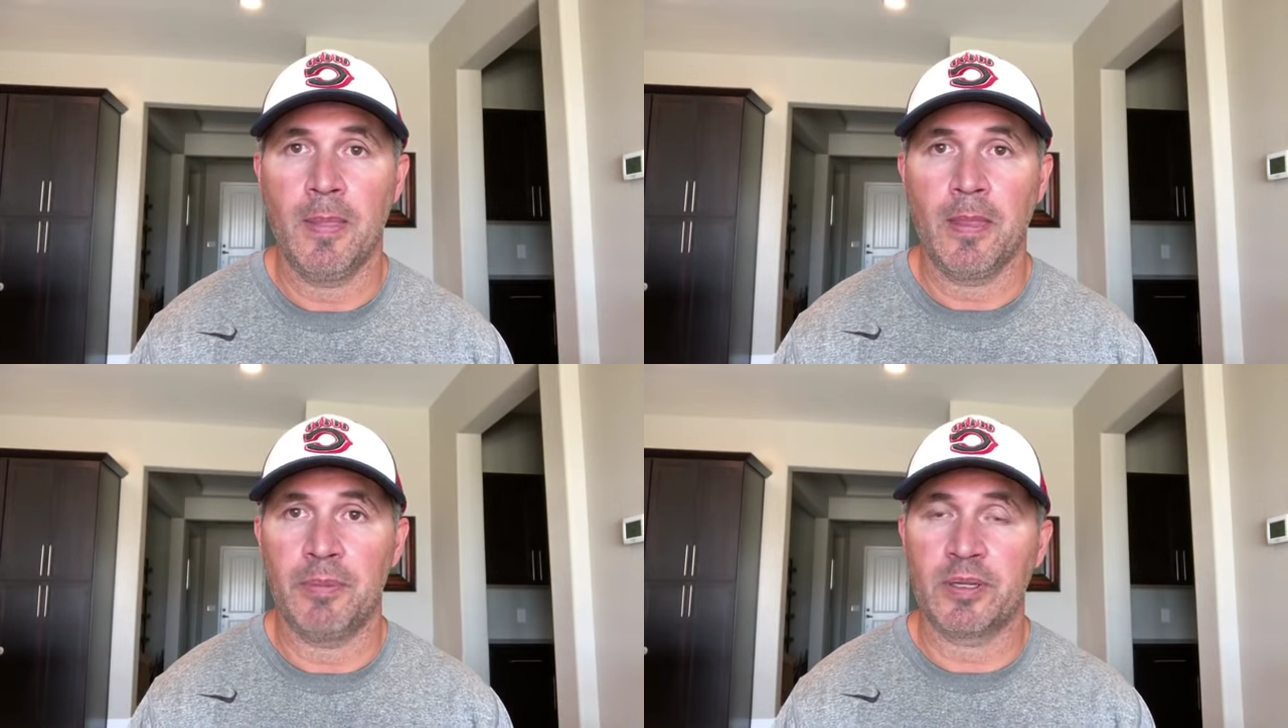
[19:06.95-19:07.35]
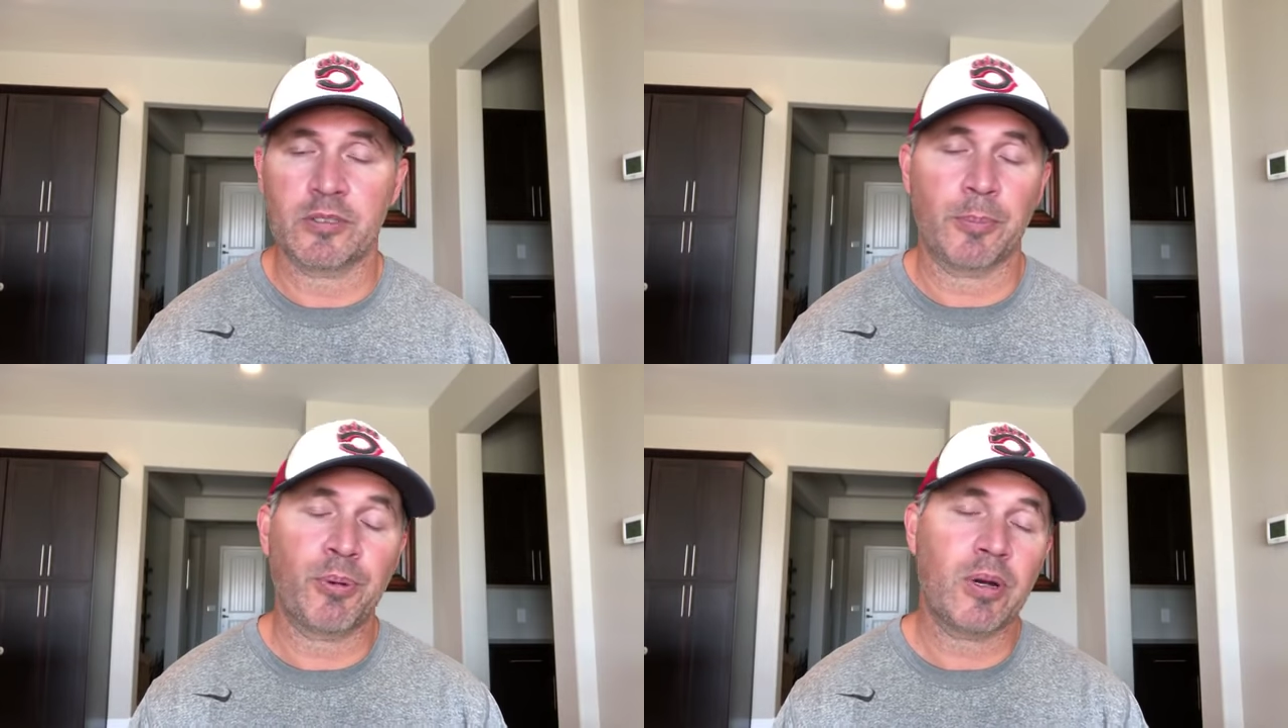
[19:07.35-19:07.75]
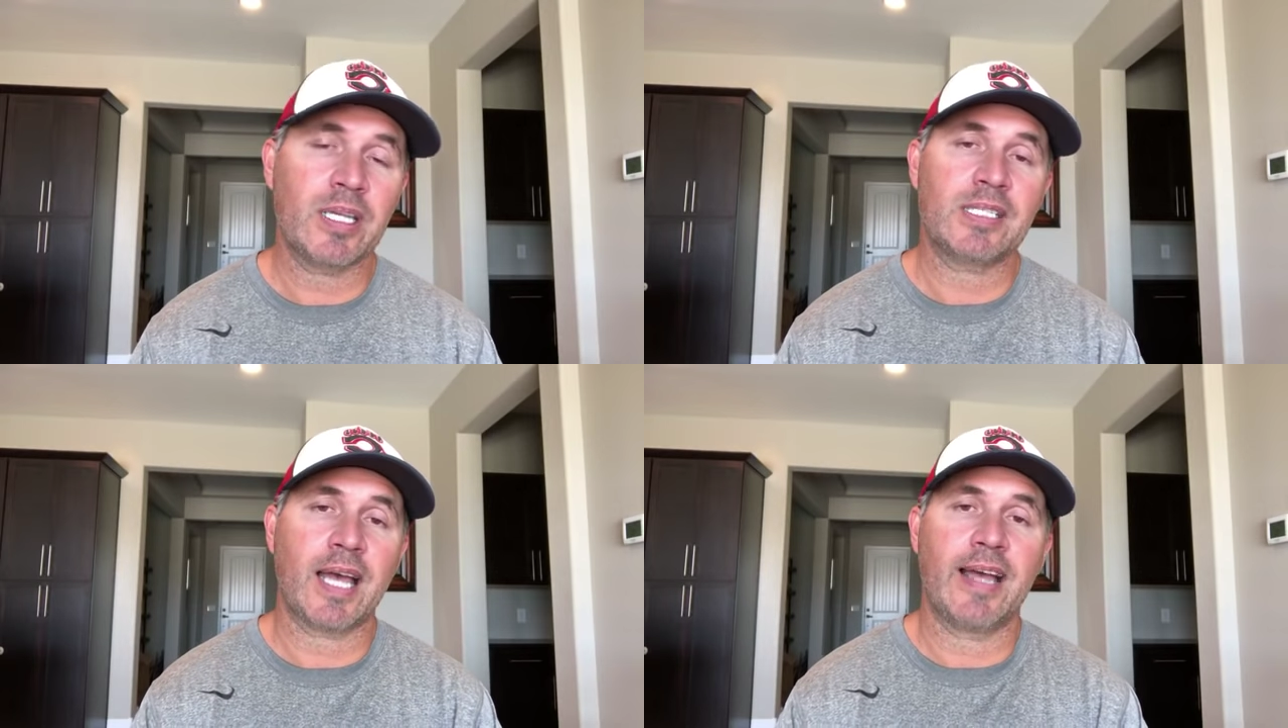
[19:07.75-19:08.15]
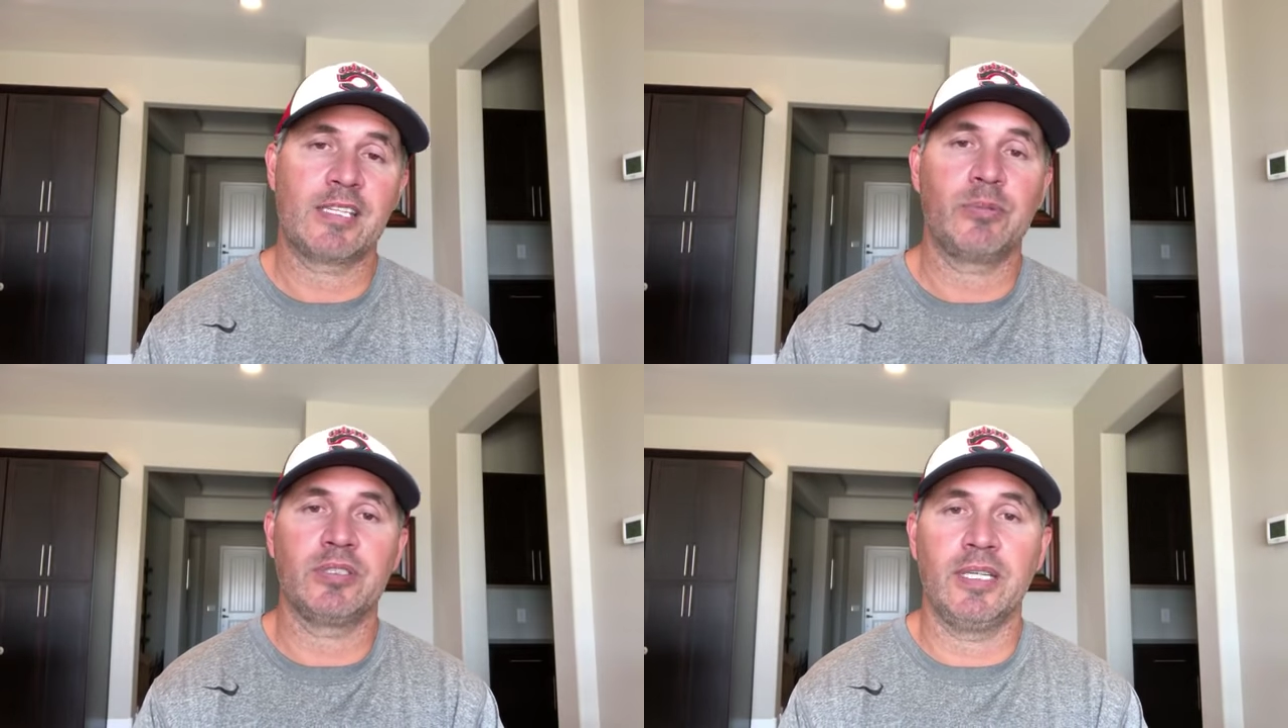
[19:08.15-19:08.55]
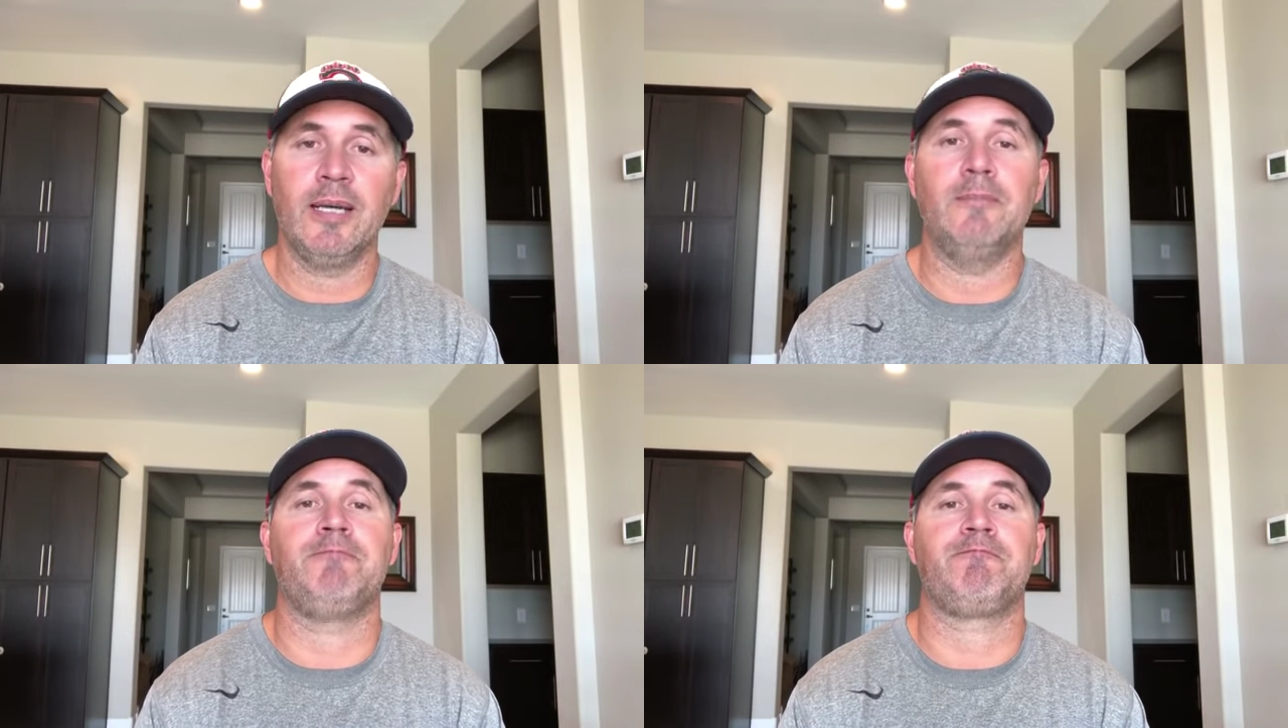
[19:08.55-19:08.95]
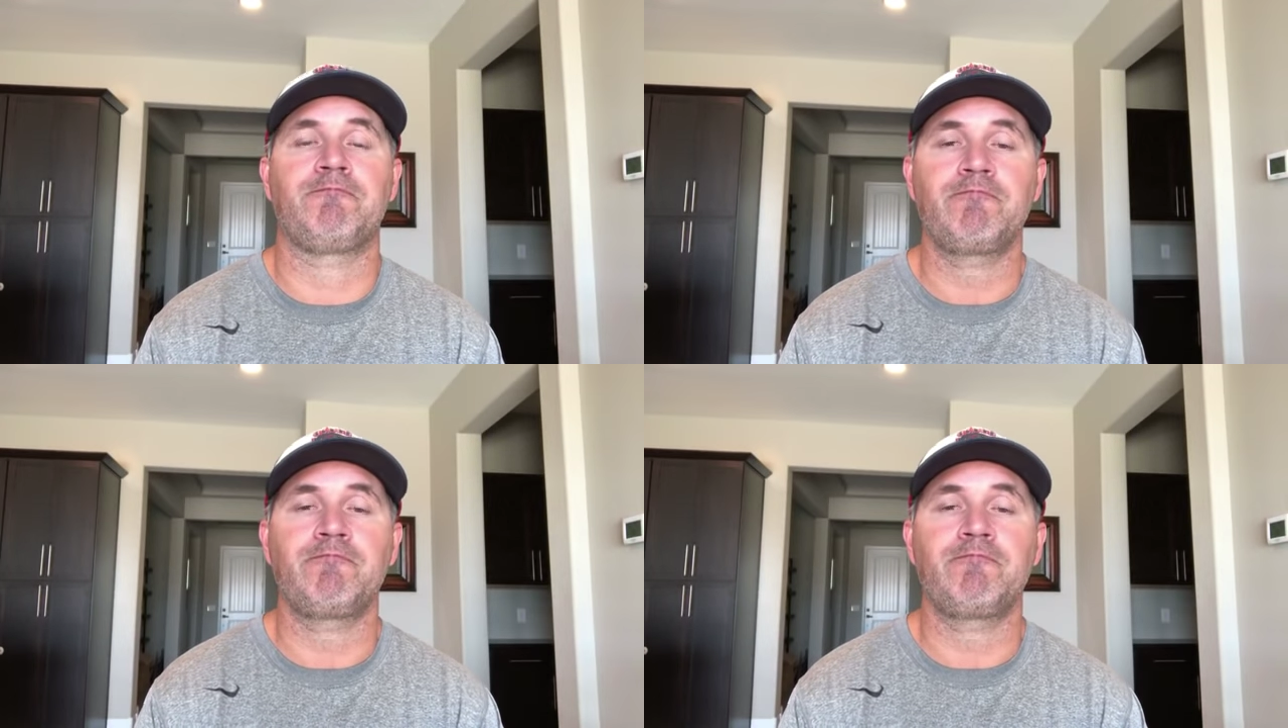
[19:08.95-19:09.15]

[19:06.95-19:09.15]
But there's a pretty sizable dip